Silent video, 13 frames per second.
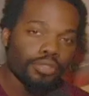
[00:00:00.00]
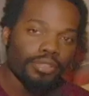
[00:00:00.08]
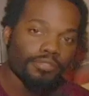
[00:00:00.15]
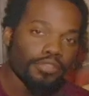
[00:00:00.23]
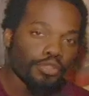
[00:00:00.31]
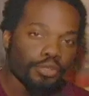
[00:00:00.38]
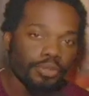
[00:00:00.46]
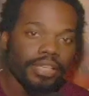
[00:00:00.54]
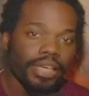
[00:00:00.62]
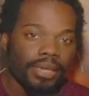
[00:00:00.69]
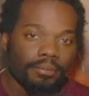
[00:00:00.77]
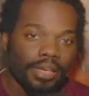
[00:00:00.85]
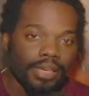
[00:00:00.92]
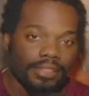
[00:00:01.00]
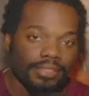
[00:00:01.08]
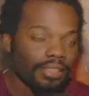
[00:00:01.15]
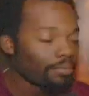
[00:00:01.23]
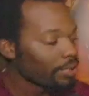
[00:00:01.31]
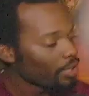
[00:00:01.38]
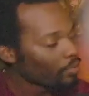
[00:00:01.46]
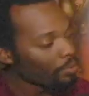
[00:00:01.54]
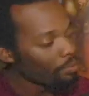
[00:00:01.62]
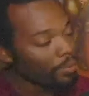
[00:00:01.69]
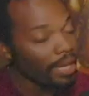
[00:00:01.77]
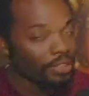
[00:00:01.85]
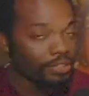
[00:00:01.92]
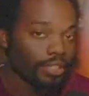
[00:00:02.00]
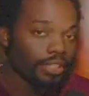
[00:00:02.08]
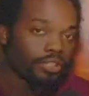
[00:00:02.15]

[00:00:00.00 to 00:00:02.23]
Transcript: it for TrueGameHeadz, and I'm here with Patrick,